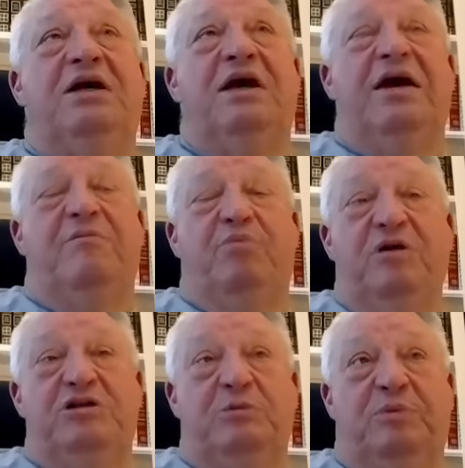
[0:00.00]
kind of
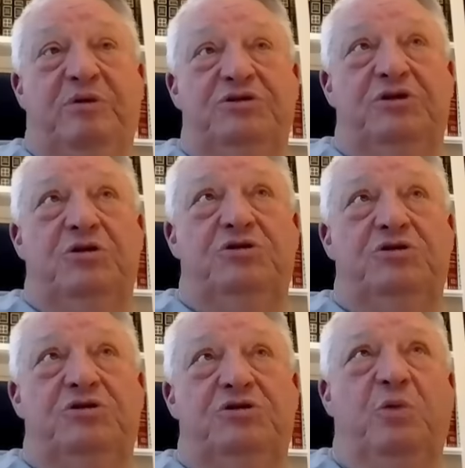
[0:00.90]
principles
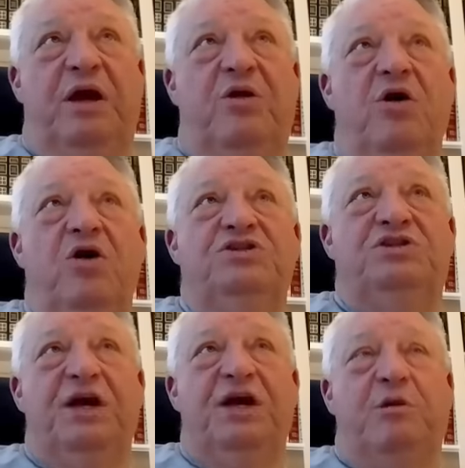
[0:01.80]
should we
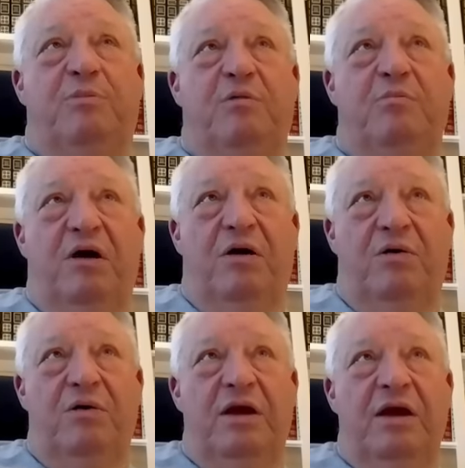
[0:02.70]
seek to
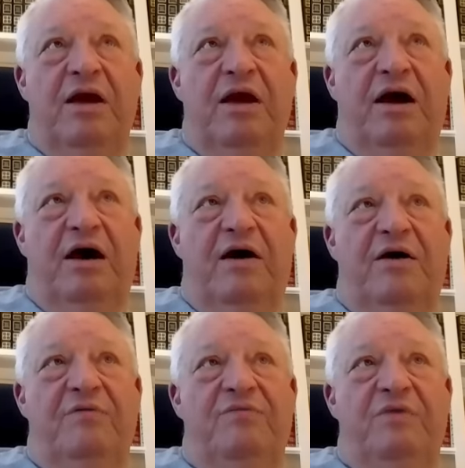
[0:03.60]
promote
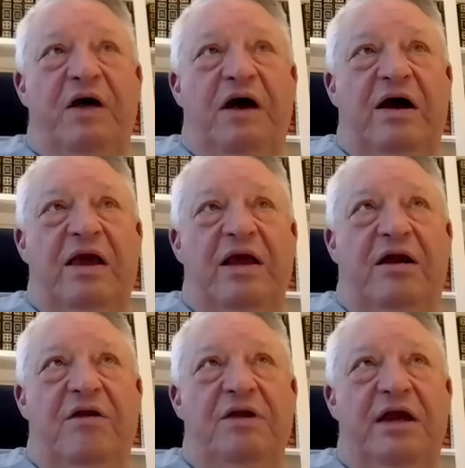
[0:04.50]
in
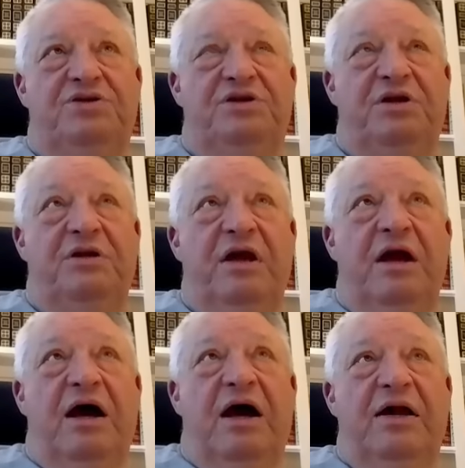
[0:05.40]
our nation?
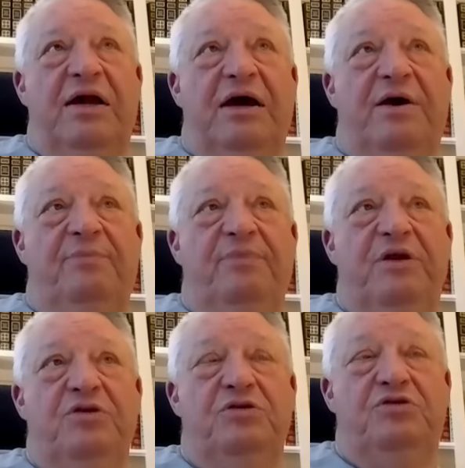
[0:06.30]

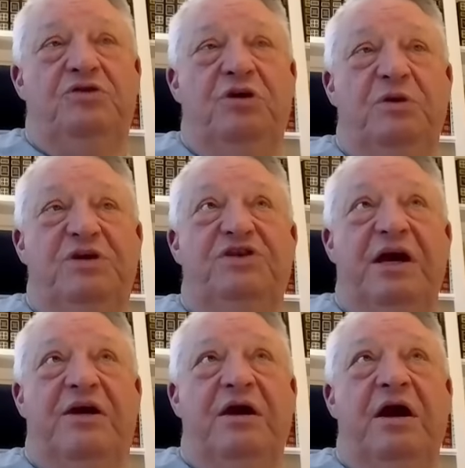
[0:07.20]
Should we
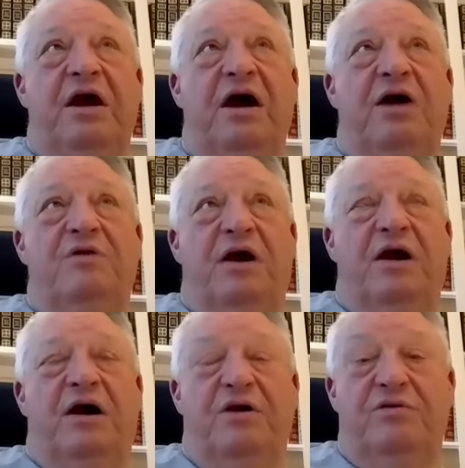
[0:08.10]
seek
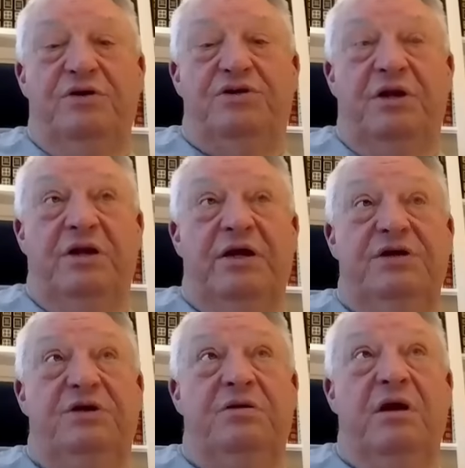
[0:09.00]
a Christian
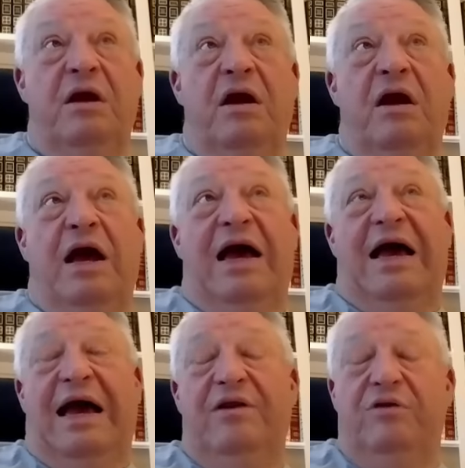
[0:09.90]
nation?
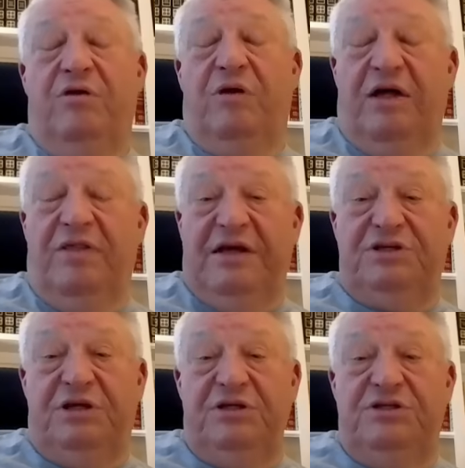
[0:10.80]
I don't know how
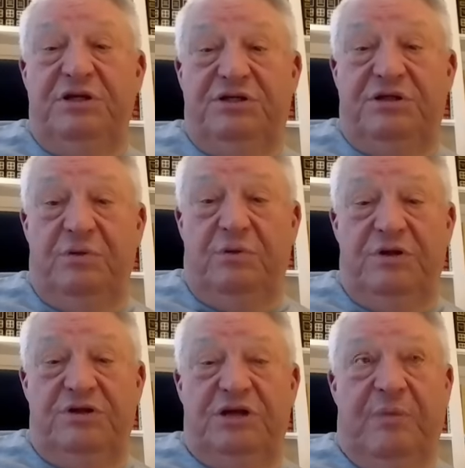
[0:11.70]
that's consistent
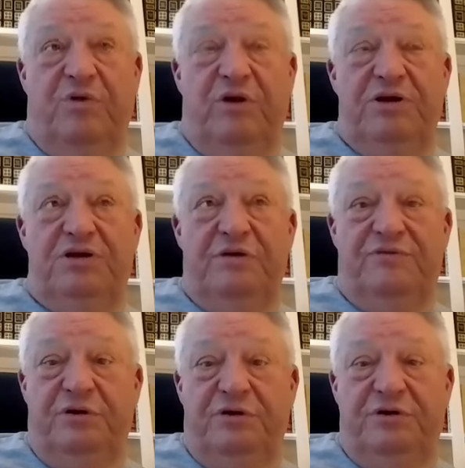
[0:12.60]
with the separation
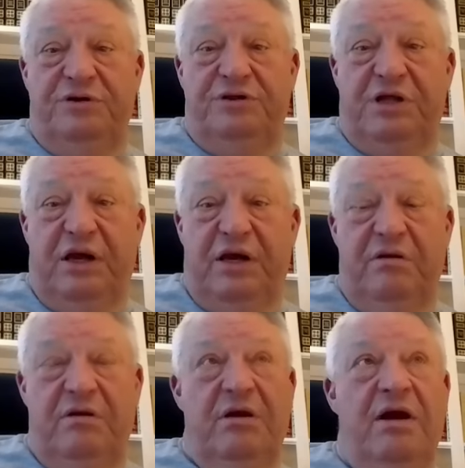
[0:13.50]
of church and
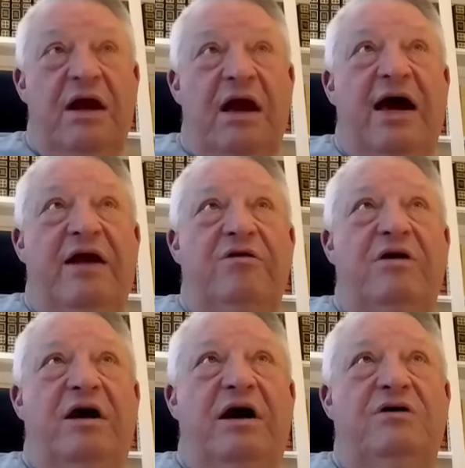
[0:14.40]
state. I
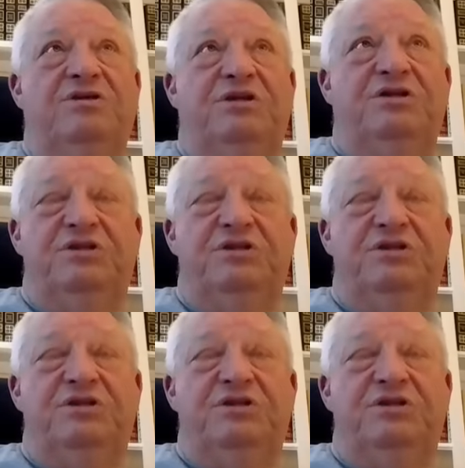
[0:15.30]
don't know how it's